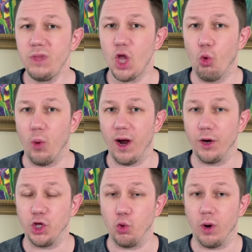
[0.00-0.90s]
where
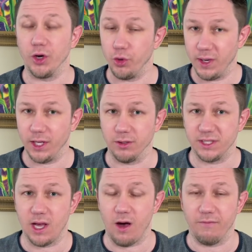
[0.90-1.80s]
you are doing it
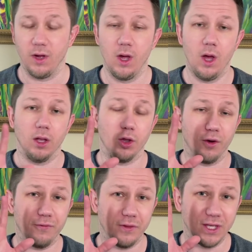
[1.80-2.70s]
yourself,
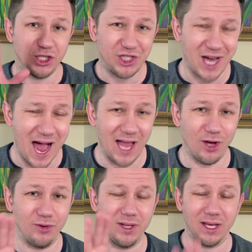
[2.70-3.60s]
look for the
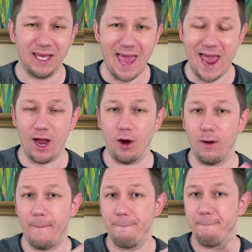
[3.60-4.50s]
child
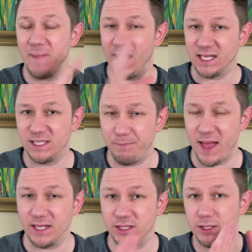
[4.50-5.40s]
care
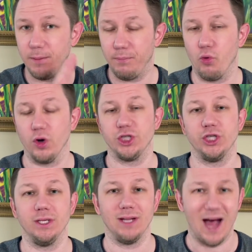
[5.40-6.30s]
expense
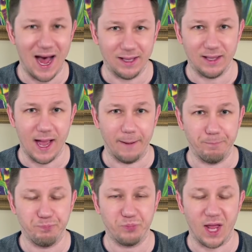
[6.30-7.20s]
portion online.
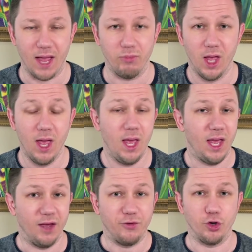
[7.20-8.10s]
Okay.
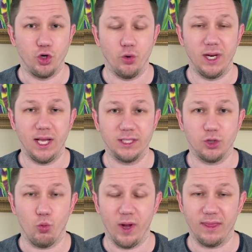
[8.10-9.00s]
If you're doing it
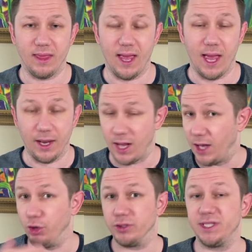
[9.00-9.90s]
with, and,
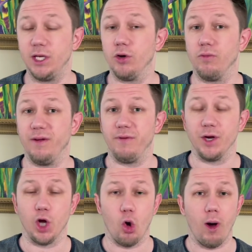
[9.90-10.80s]
and you'll see your
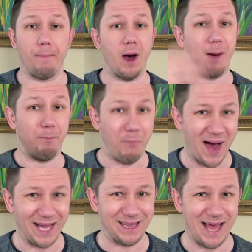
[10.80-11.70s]
refund go up
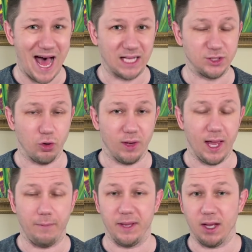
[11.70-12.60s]
by a lot.
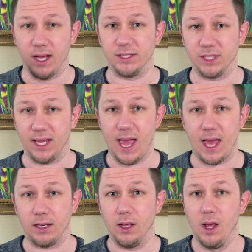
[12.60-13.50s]
Okay. Because
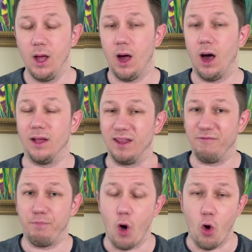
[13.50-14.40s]
again, uh, they've
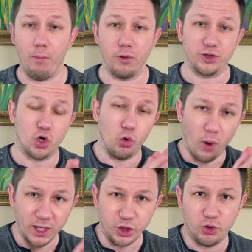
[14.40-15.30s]
almost
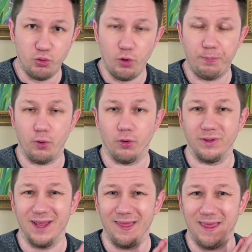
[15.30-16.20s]

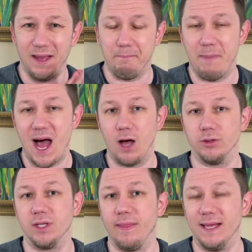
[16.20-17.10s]
quadrupled the
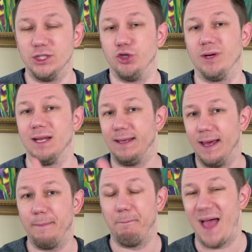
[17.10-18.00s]
amount that you can
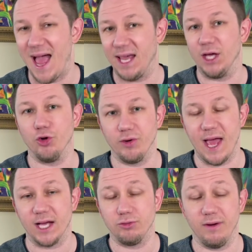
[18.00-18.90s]
get back in your
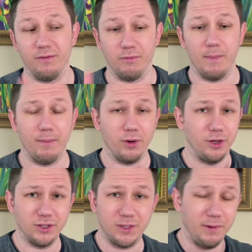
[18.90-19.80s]
tax refund. Remember, it
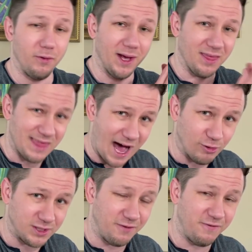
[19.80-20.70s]
used to be only
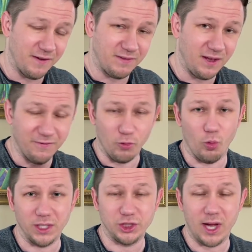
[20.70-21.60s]
1050 for
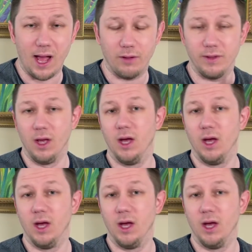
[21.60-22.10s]
one child,